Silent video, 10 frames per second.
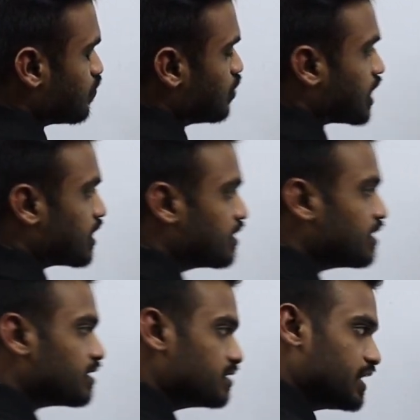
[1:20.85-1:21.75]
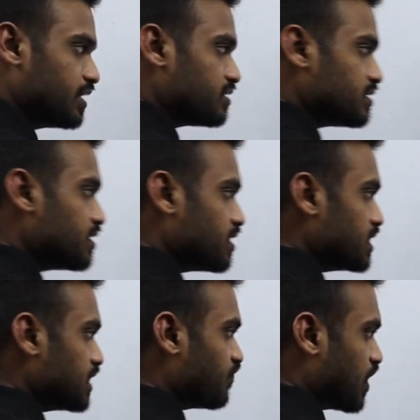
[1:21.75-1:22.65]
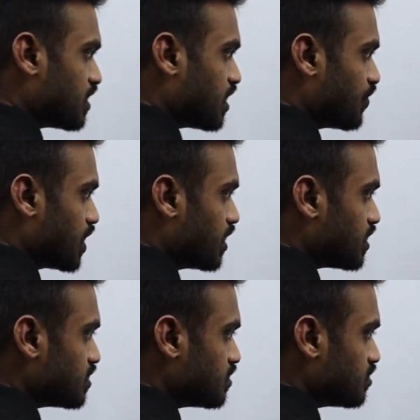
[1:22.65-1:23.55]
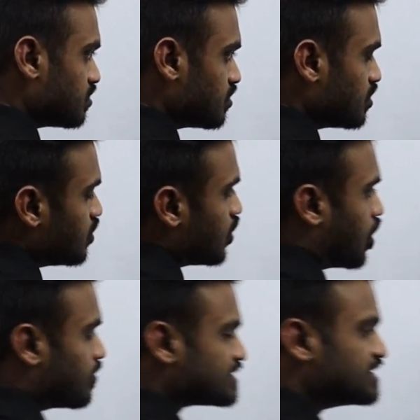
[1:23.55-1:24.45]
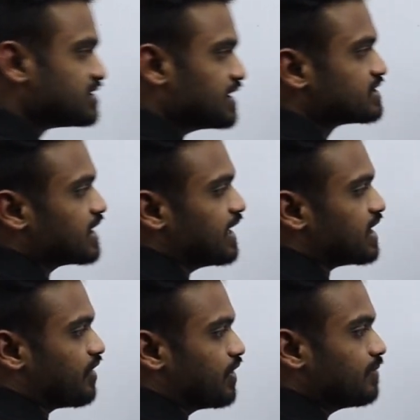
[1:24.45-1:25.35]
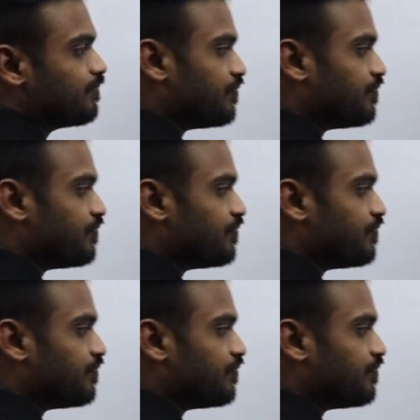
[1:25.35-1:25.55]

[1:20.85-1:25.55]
Okay, then in 1 hour, how much distance can I travel?